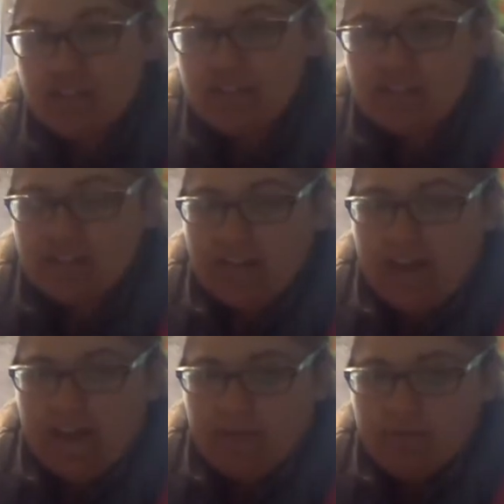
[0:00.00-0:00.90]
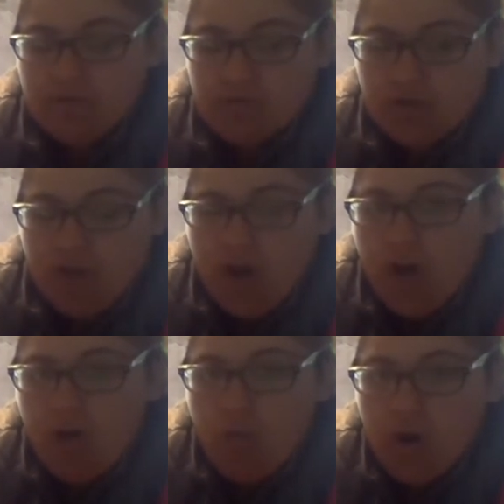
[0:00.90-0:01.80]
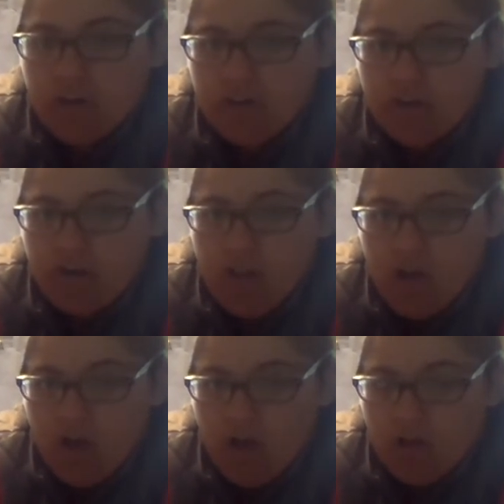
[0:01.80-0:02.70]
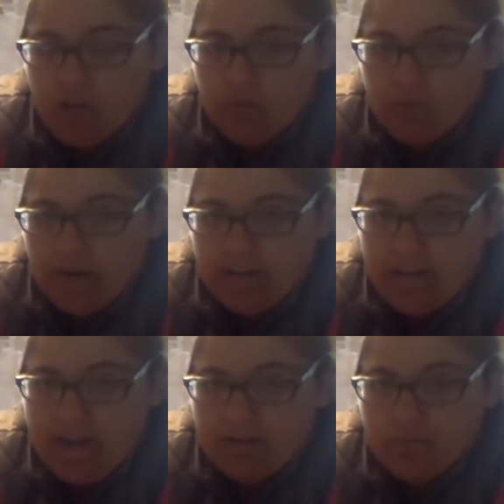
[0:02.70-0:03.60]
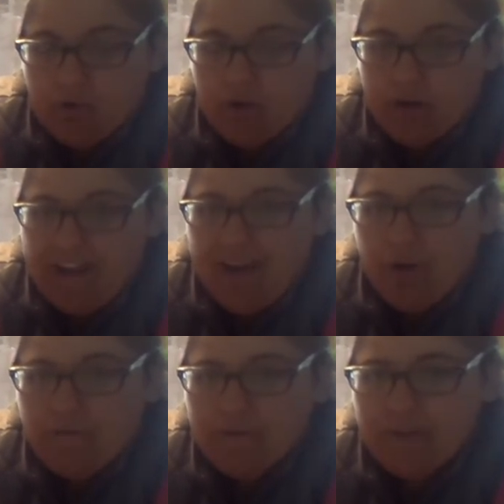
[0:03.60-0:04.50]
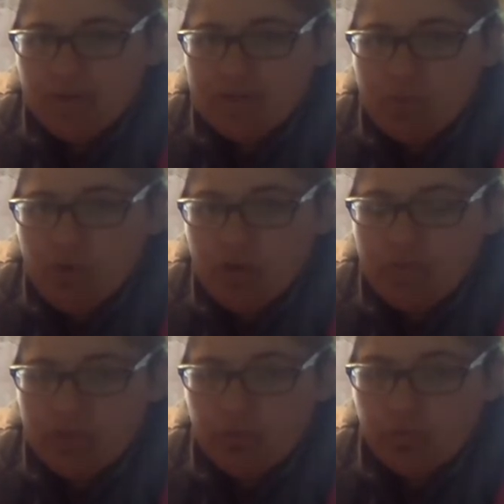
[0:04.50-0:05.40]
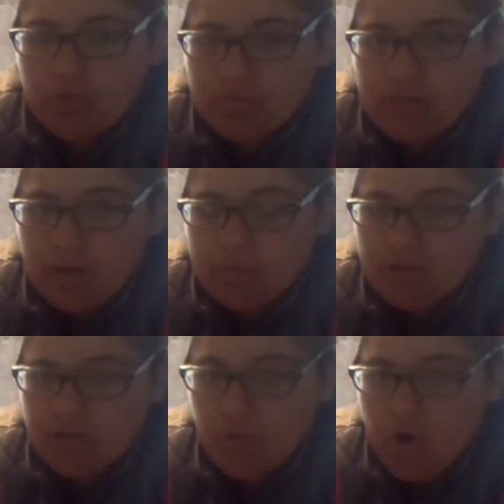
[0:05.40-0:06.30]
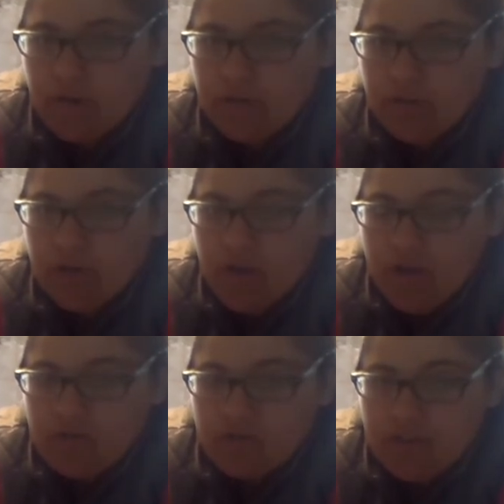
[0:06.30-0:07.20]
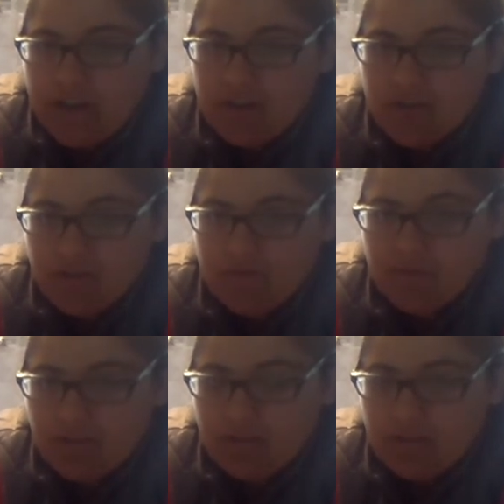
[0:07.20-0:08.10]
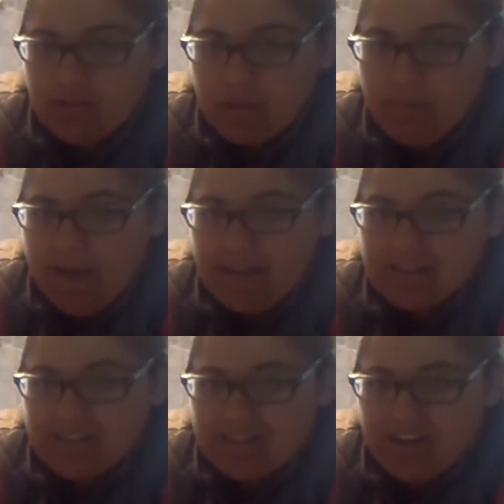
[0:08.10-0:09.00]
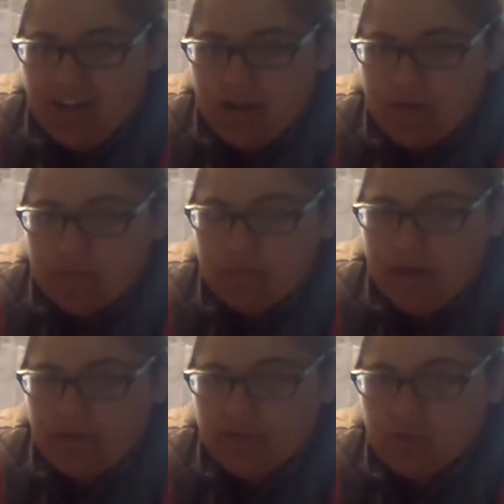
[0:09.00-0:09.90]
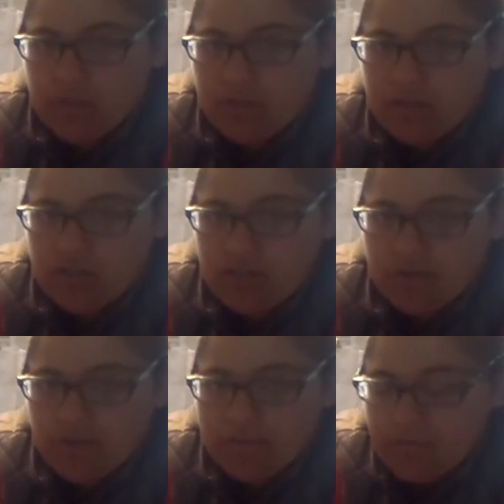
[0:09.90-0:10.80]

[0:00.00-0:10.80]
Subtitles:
it's going to have. So the hot water already had more. However, there was more of the room temperature water. So that could have, the mass matters with it too.